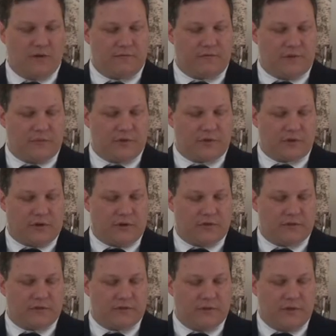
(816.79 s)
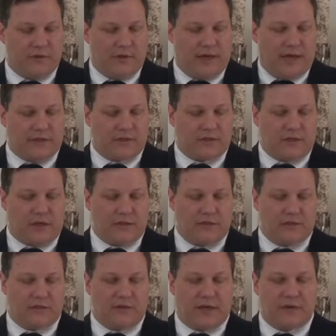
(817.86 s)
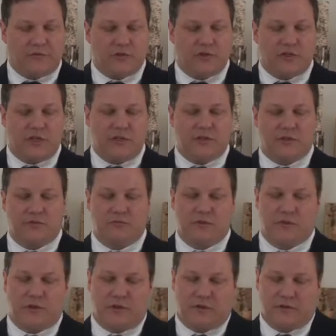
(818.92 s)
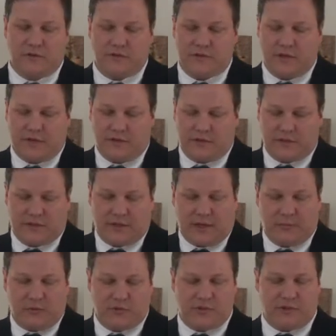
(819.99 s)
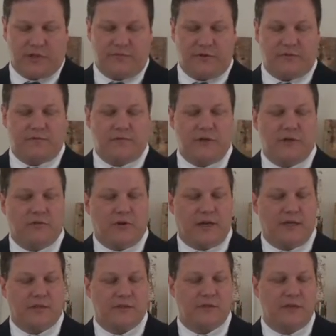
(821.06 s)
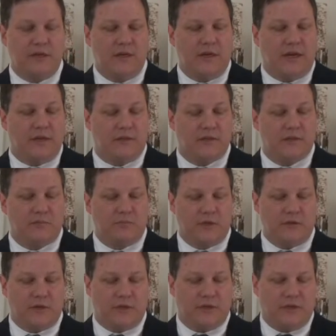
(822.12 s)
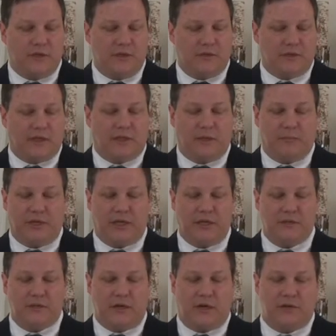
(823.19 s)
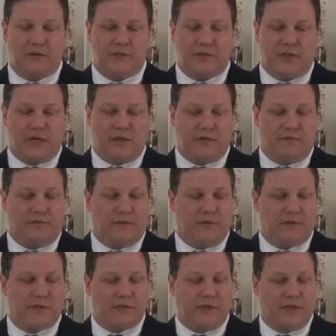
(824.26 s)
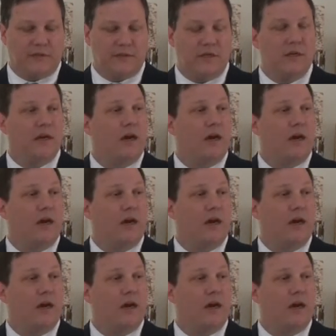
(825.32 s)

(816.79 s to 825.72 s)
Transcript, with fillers: from this earth and it's not until after Jesus returns and the disciples are given free grace and the Spirit that they begin to understand the full extent